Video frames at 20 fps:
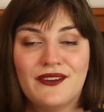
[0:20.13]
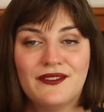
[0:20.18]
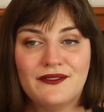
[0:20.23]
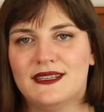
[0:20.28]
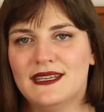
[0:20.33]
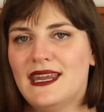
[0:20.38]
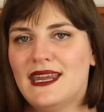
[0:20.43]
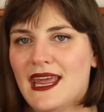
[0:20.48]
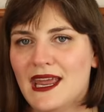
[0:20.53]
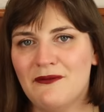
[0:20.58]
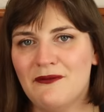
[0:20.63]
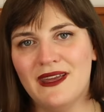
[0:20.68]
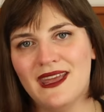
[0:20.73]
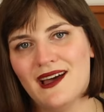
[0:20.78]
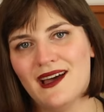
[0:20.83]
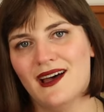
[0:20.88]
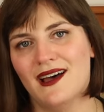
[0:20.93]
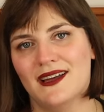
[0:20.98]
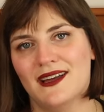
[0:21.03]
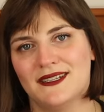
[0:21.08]
Today we
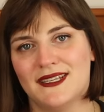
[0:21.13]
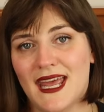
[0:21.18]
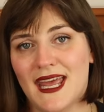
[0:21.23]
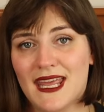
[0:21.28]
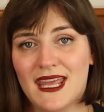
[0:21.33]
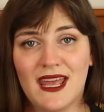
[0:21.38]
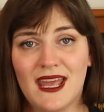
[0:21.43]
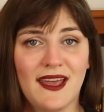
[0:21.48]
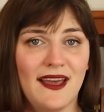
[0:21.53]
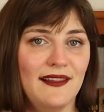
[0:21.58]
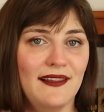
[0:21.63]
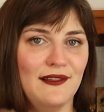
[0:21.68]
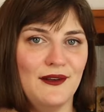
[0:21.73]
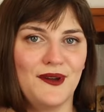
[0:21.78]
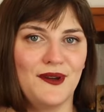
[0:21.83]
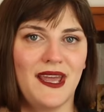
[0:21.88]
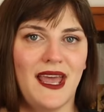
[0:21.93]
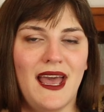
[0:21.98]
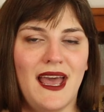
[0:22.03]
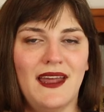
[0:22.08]
are taking a
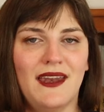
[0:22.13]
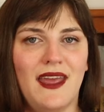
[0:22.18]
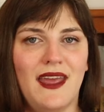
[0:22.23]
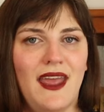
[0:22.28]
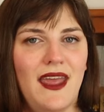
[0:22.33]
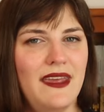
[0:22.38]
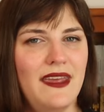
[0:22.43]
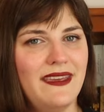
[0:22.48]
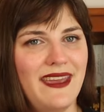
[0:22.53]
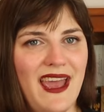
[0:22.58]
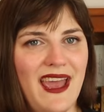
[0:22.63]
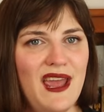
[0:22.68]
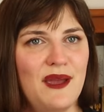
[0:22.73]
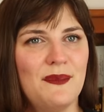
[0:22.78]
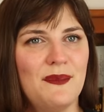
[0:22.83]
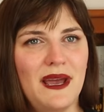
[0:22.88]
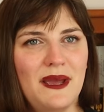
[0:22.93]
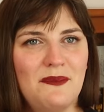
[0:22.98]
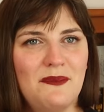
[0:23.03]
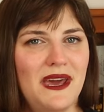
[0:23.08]
look at a
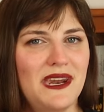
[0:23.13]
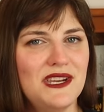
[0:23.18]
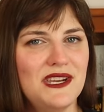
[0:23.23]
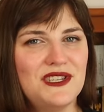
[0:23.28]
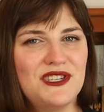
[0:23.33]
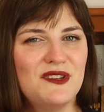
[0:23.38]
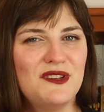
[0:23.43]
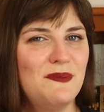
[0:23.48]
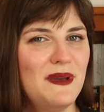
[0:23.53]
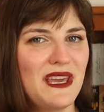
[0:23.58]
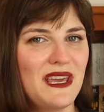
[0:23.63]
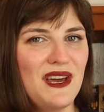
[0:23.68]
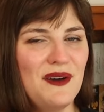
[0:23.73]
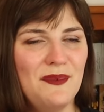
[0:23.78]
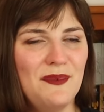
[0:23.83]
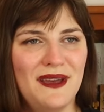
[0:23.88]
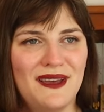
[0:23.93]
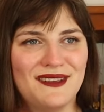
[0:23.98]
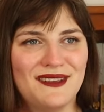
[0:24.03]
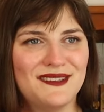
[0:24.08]
game I managed to pick
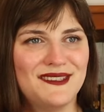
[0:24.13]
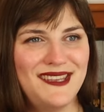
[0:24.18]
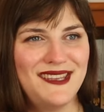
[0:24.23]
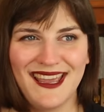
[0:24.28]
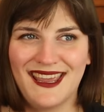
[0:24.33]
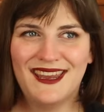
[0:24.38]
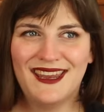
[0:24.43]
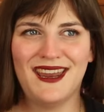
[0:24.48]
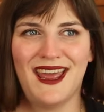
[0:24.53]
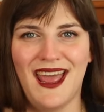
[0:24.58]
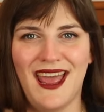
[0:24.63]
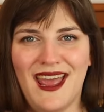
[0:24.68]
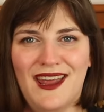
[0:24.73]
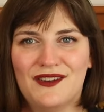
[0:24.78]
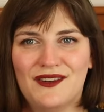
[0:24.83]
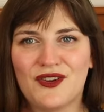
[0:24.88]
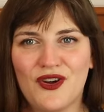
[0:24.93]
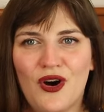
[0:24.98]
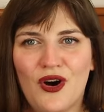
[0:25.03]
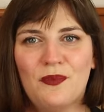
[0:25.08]
up a
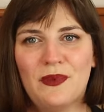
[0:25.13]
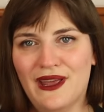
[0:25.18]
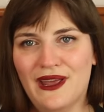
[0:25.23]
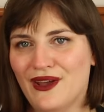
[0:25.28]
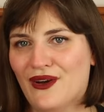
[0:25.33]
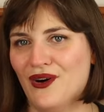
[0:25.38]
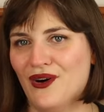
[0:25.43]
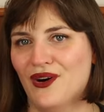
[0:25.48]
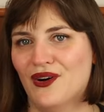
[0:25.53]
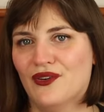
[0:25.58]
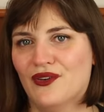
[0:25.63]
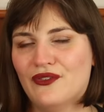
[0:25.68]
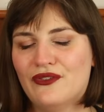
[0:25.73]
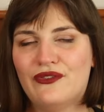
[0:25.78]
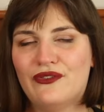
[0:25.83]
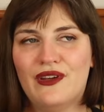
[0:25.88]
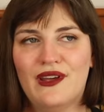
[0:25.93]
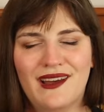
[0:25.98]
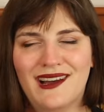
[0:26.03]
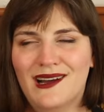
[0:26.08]
second-hand copy of.